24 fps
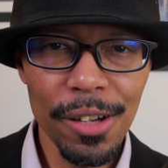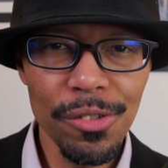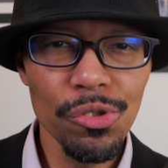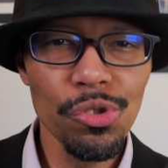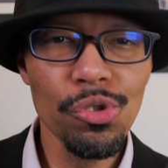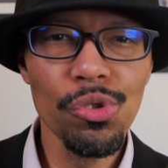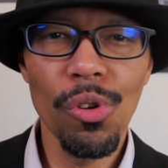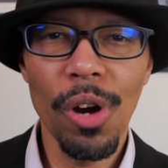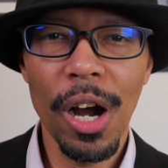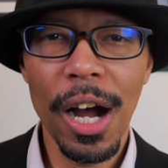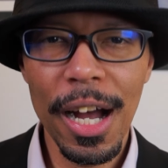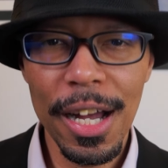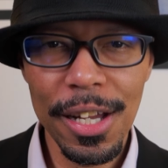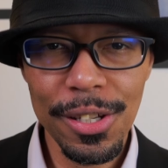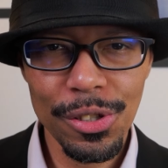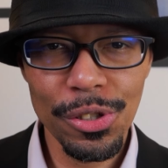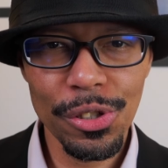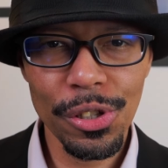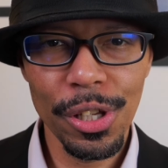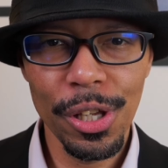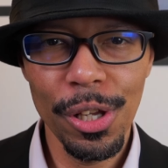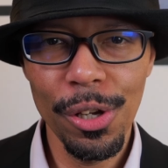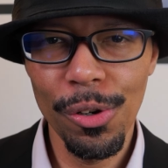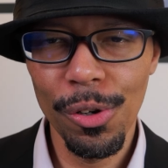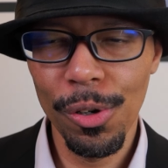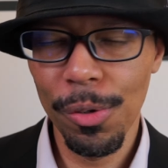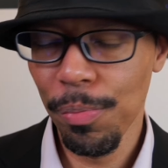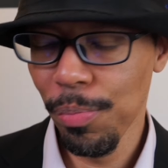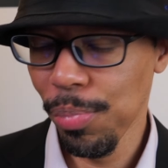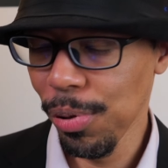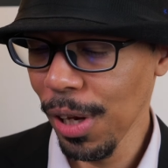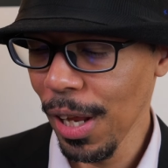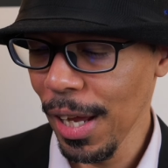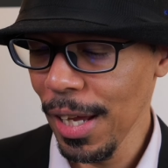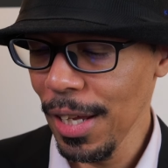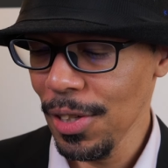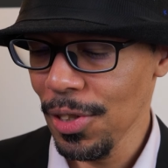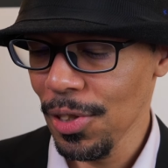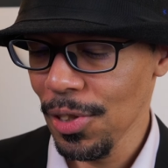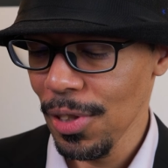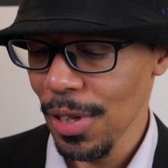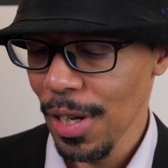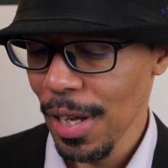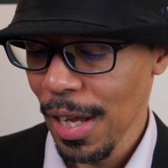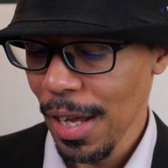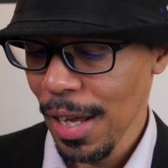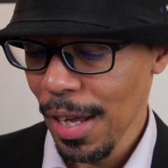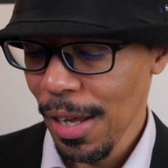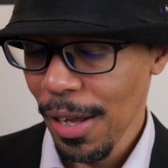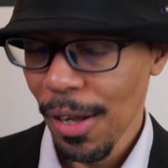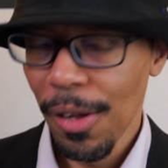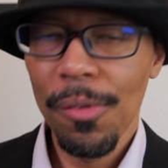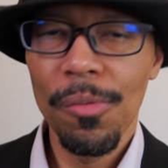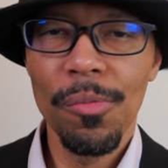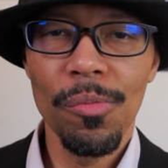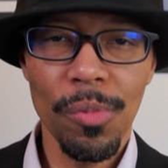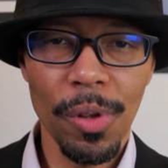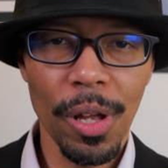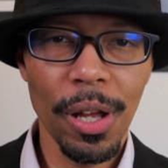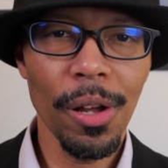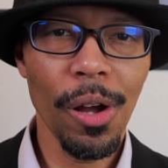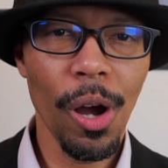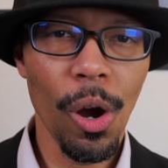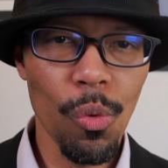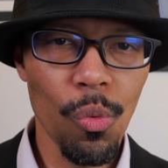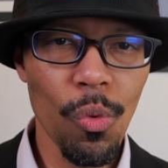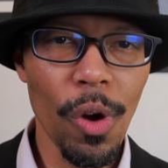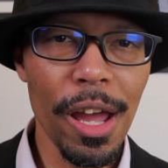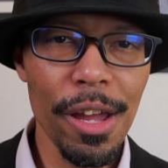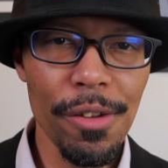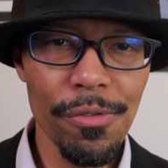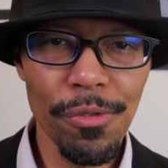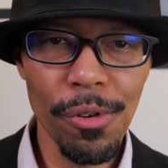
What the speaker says: dry, secure place away